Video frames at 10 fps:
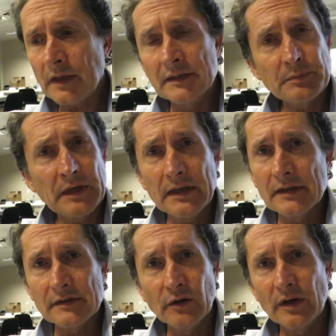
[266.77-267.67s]
And
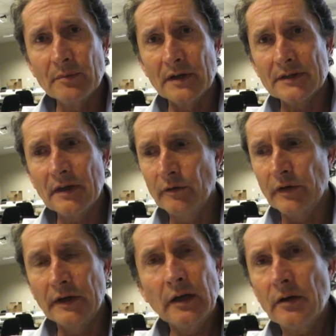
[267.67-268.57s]
speaking as a lawyer myself,
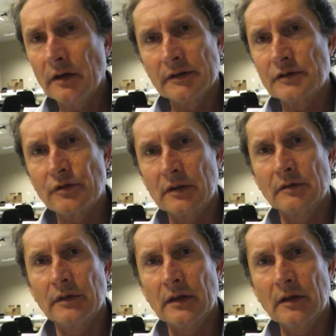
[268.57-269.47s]
I know how
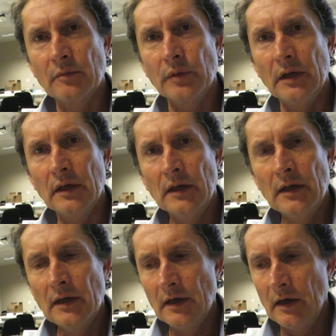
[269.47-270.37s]
destructive that can be
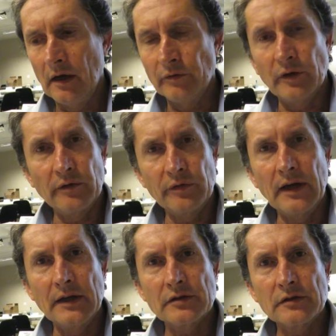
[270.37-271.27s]
of
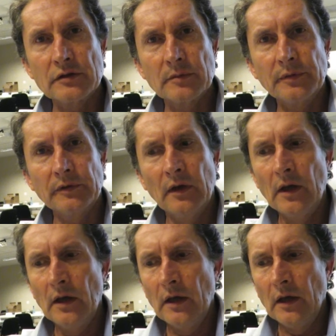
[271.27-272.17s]
relationships.
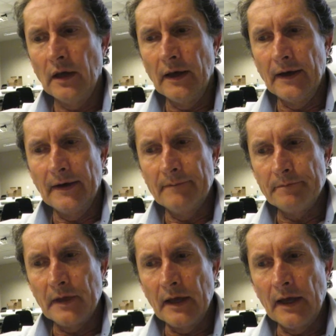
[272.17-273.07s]

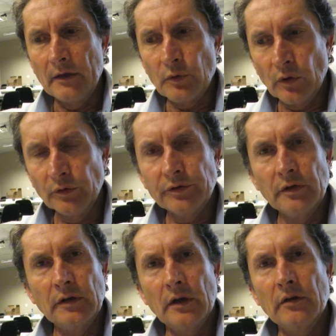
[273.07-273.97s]
And we
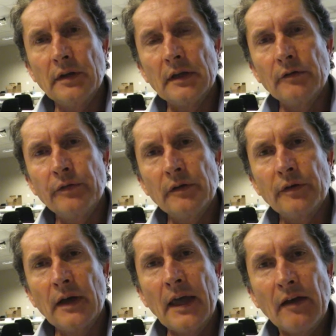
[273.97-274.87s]
also know that
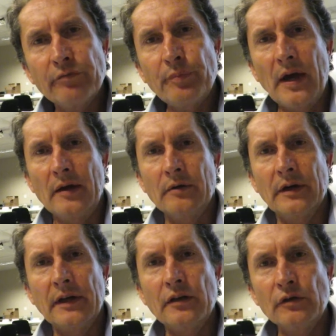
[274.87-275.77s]
if I have power
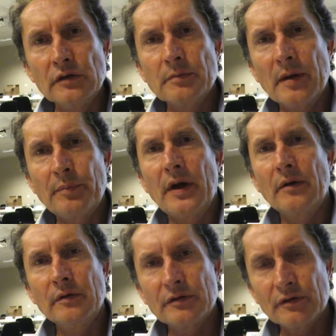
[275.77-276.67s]
and I use my
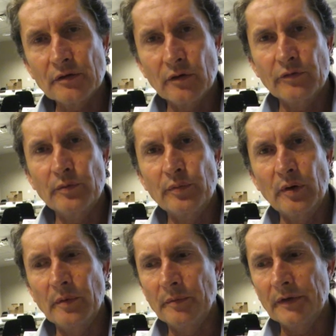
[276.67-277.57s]
power to solve the
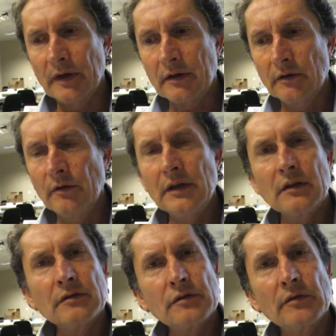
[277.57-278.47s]
problems, I can only
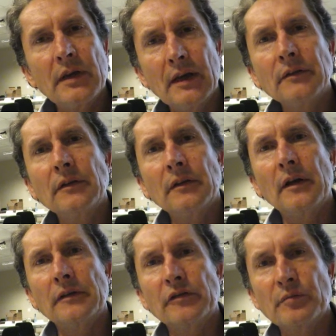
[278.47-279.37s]
control the
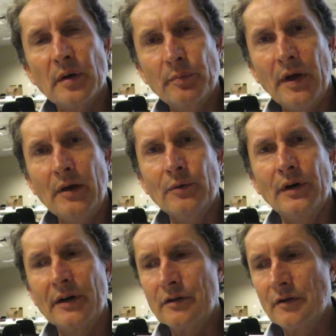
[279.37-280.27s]
exercise of my
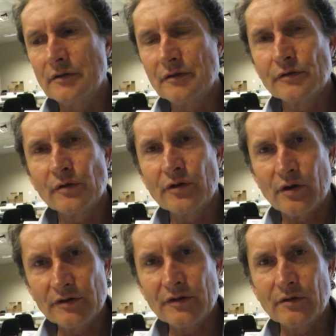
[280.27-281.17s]
power. I can't control the
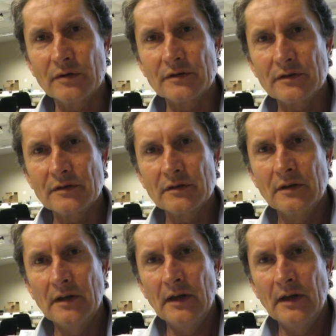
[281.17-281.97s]
consequences.